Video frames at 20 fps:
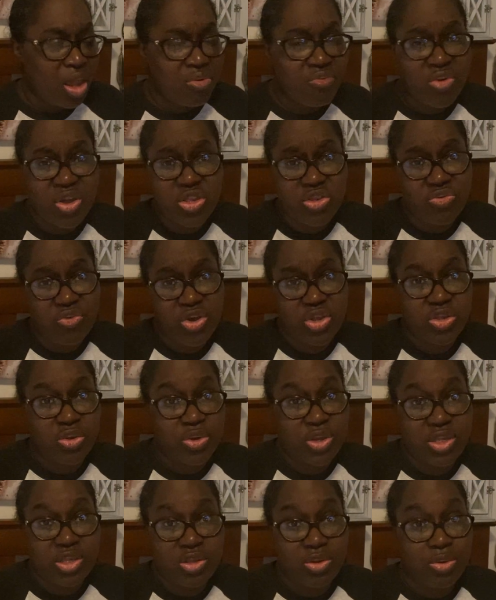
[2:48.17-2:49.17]
restaurant, so
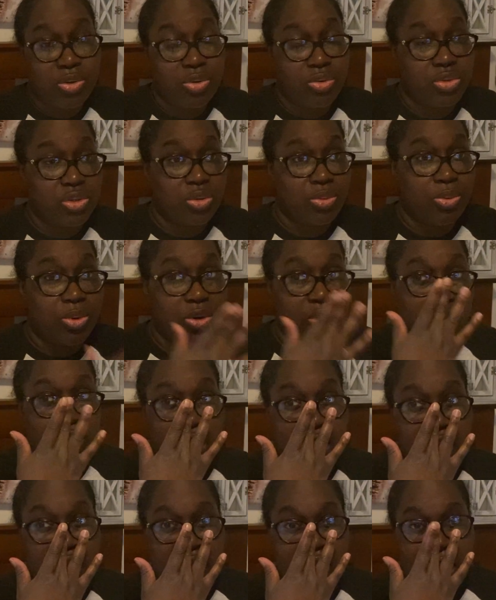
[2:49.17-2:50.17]
he still goes to work
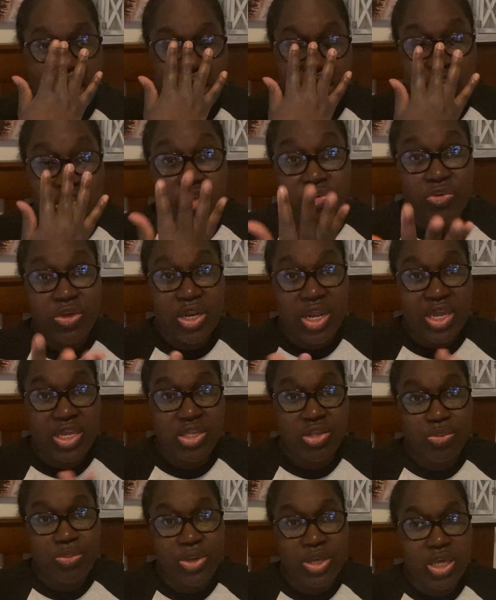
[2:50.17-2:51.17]
his 3
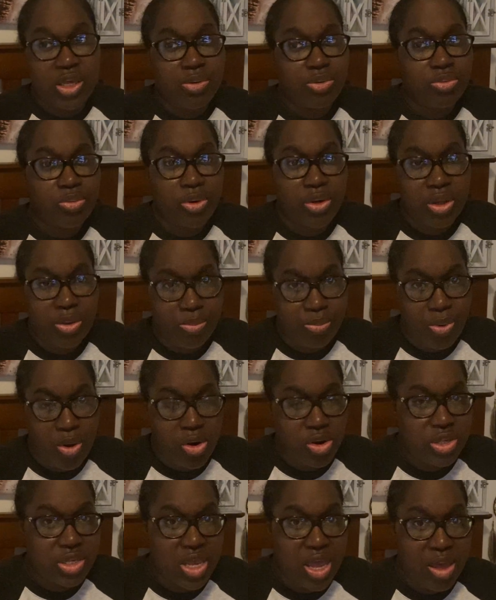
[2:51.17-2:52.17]
days a week. He was working
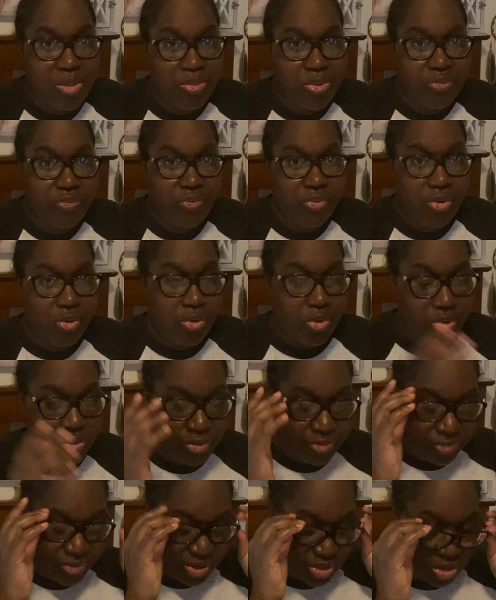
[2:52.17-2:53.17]
part-time before all
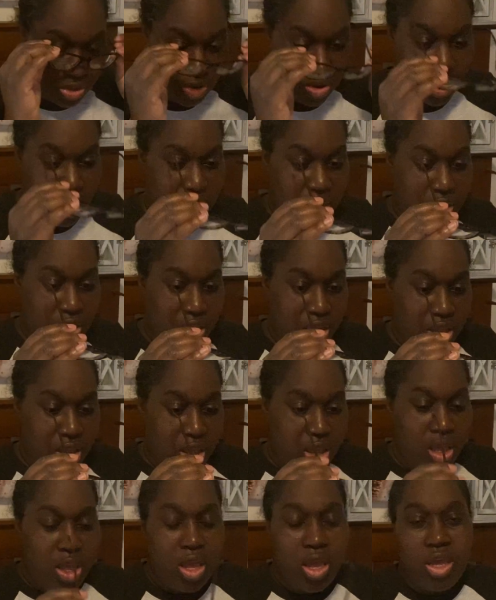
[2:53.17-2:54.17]
of this started,
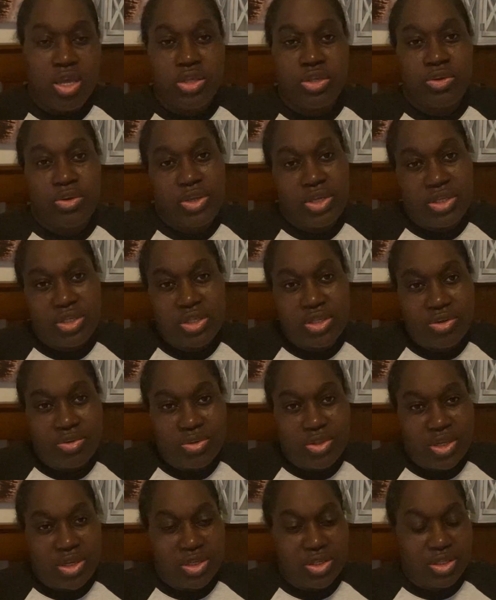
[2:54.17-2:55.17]
so he still
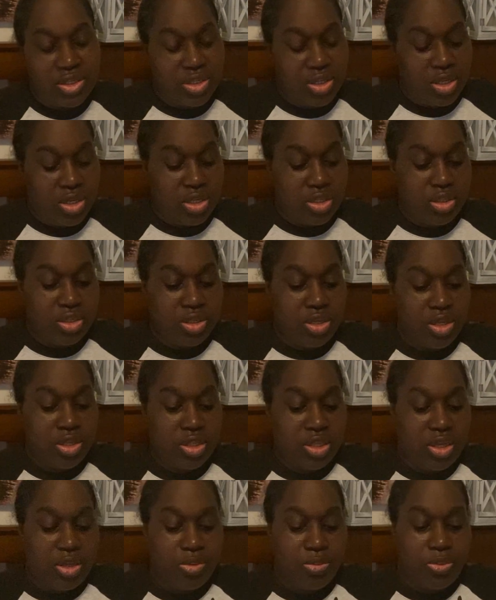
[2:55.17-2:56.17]
does his
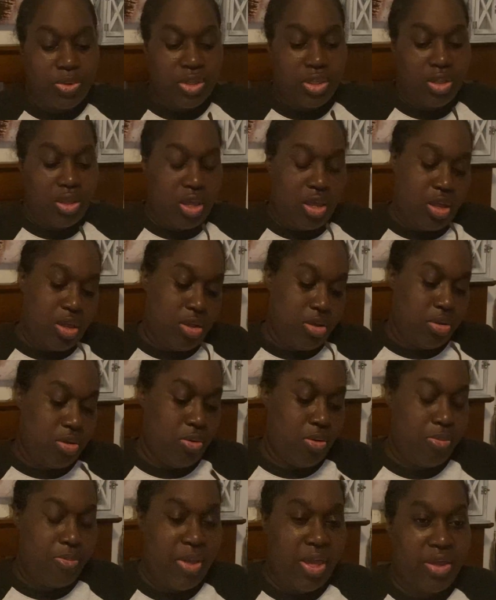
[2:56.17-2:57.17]
thing with
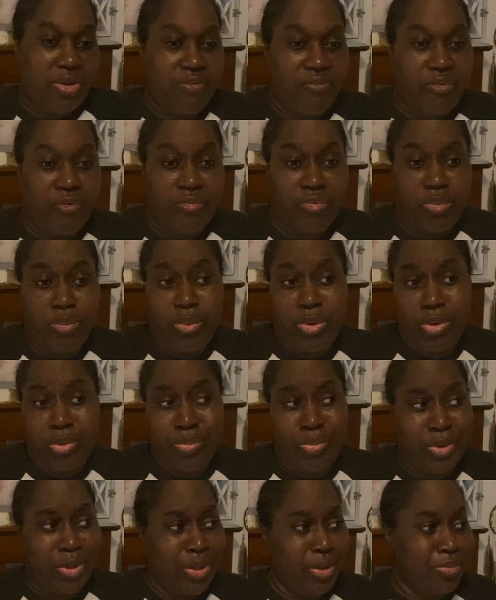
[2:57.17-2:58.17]
going back and forth to work.
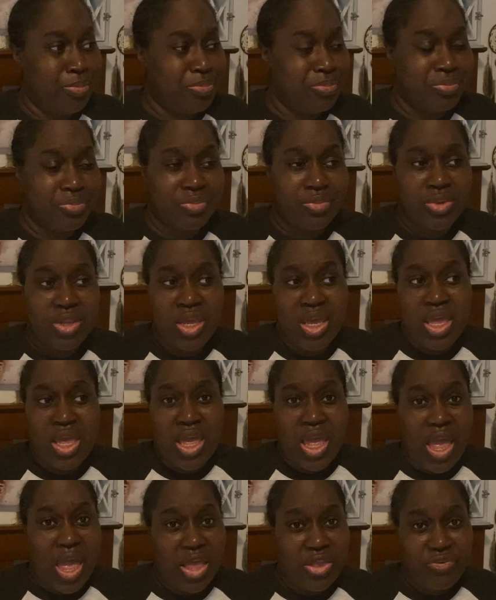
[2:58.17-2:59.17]
But
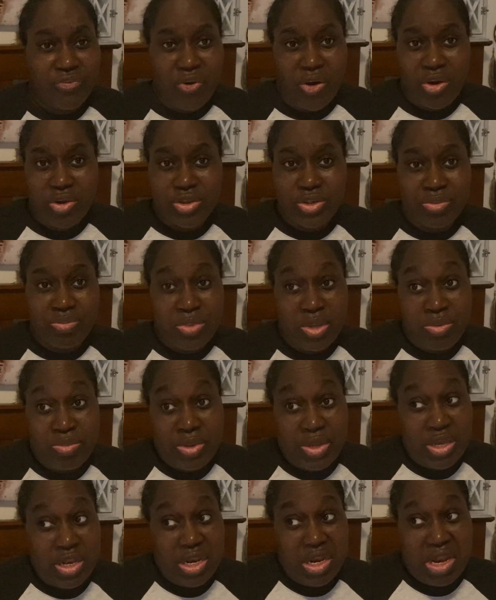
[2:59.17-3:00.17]
as far as me
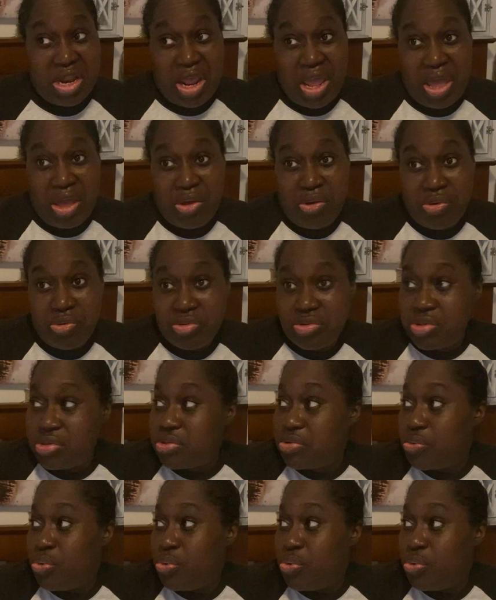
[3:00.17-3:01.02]
being in the house